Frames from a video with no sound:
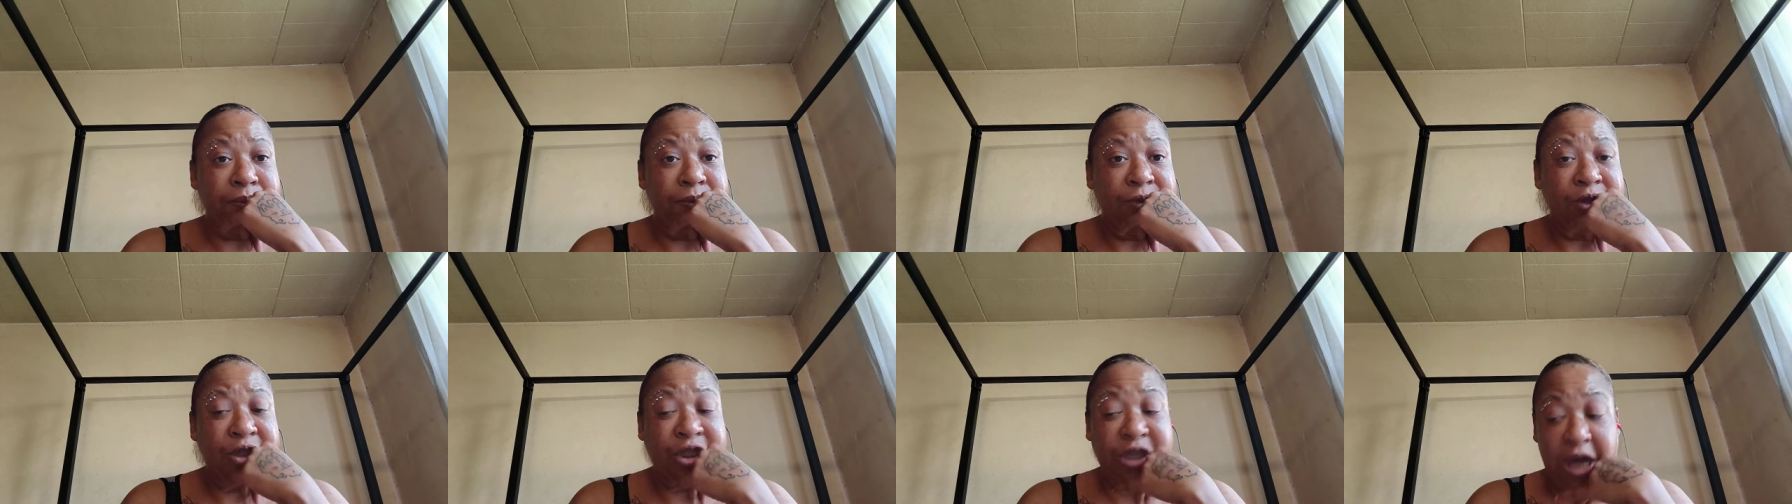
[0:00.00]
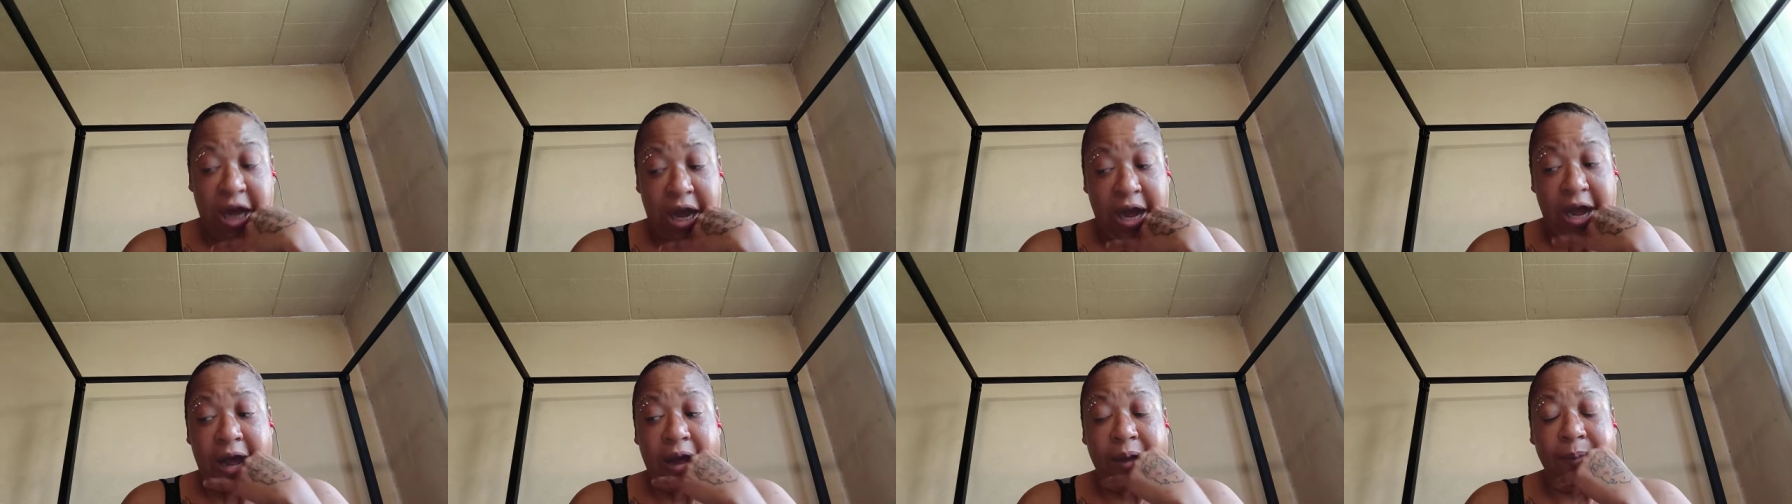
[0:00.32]

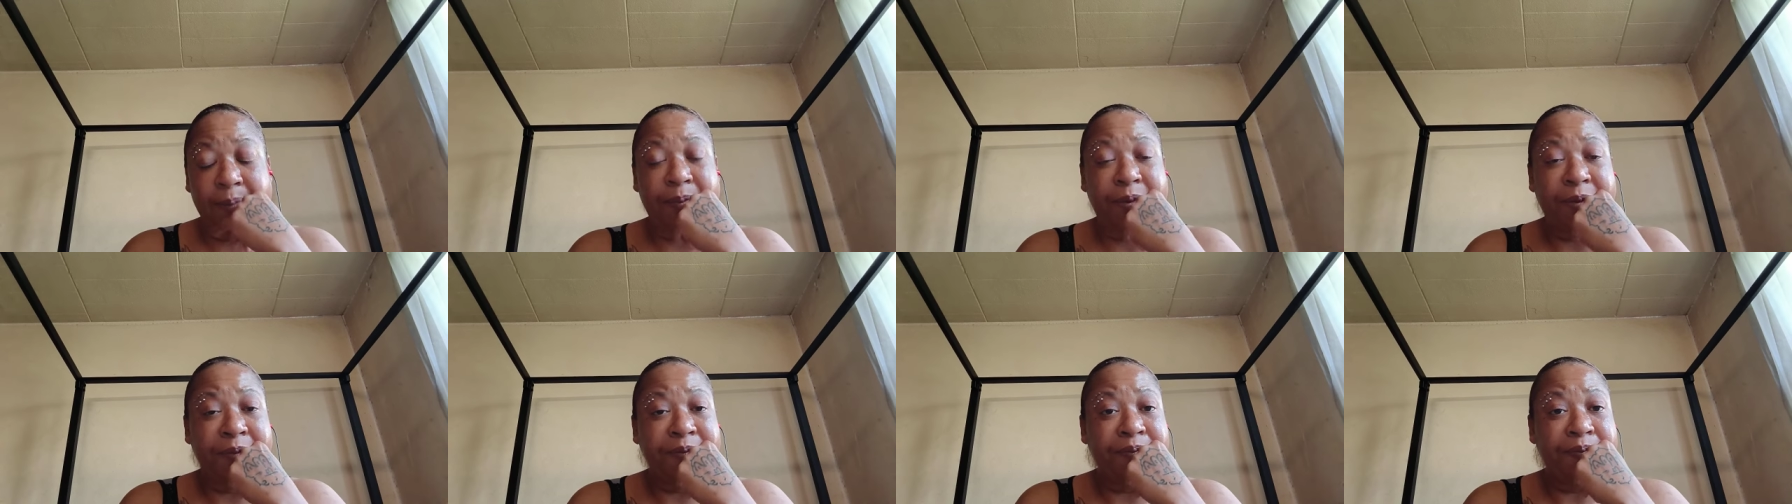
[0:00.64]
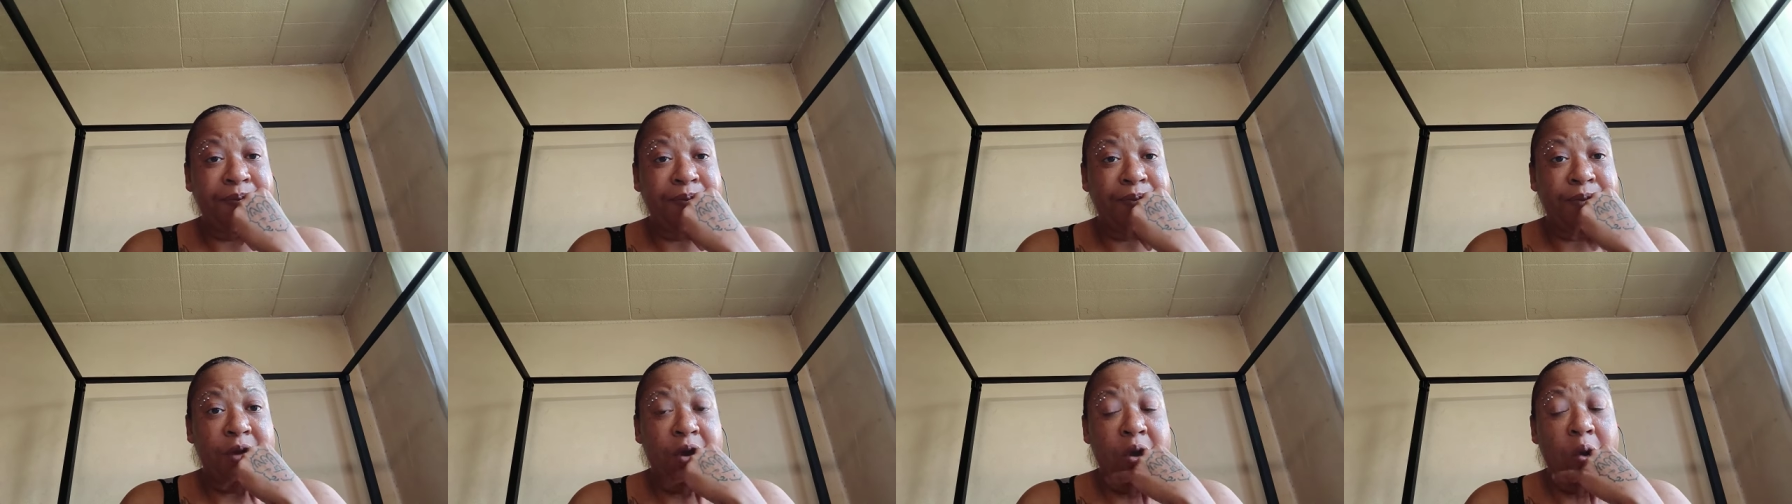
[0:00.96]
job,
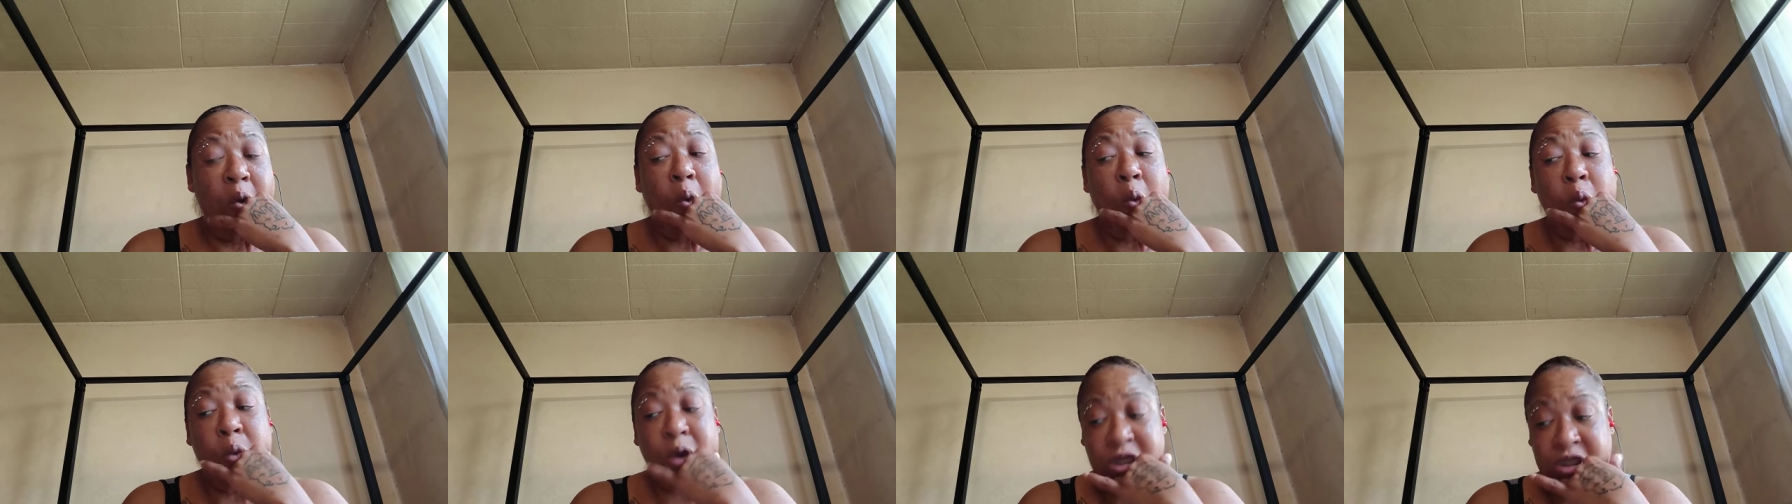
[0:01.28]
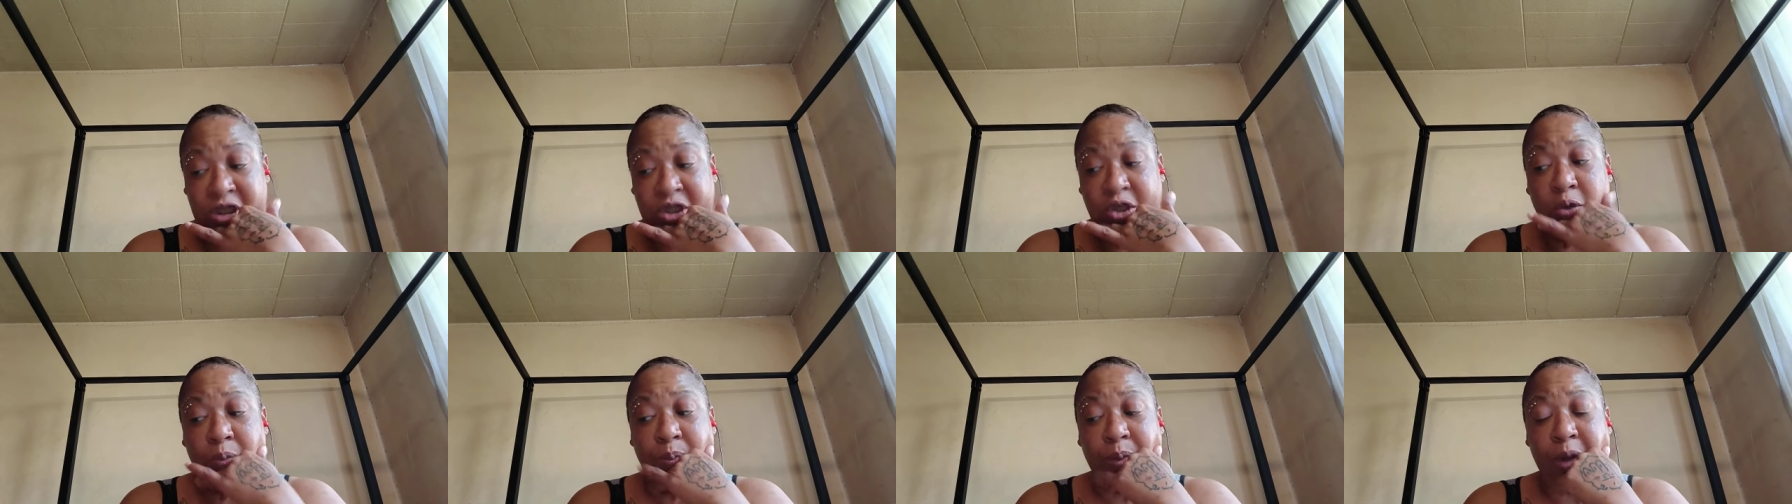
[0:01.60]

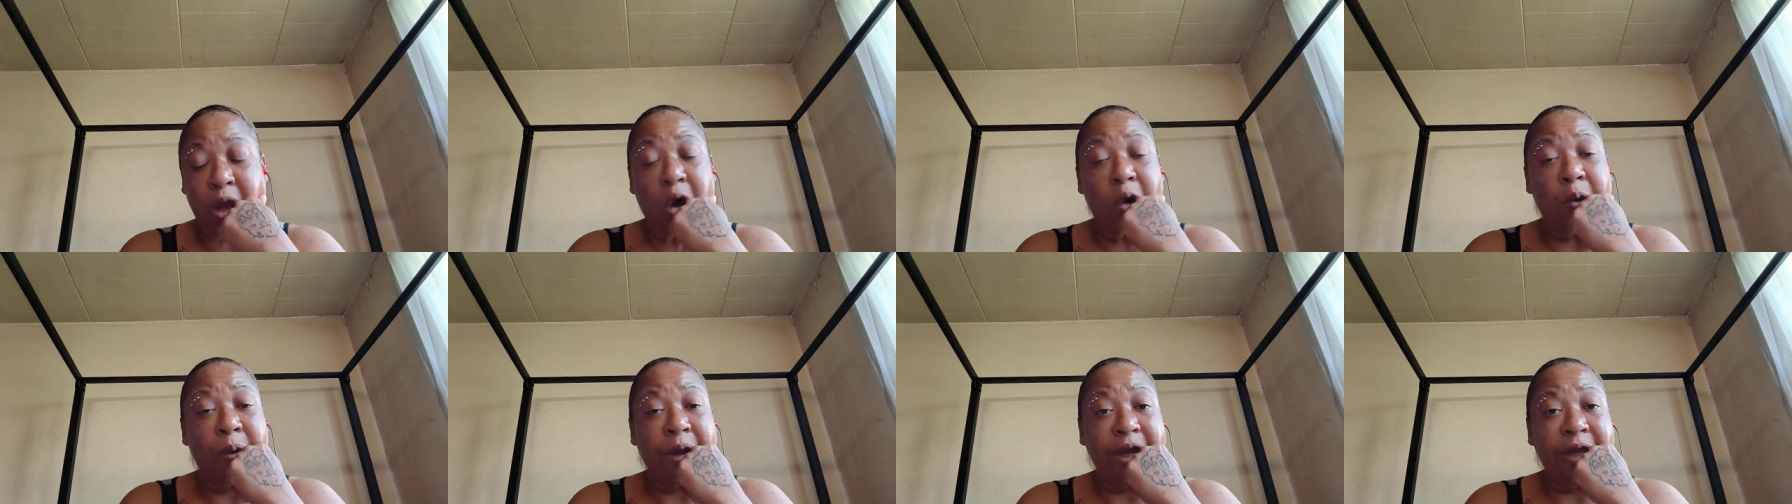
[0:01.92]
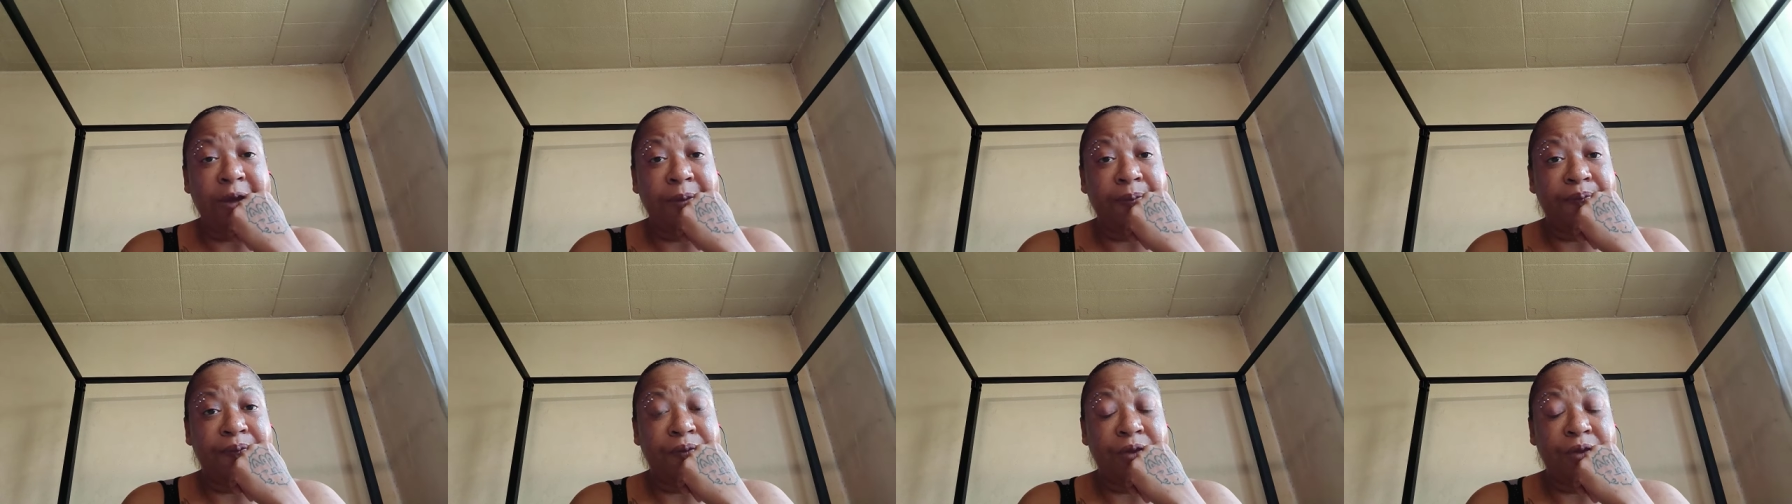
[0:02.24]
whistleblowing.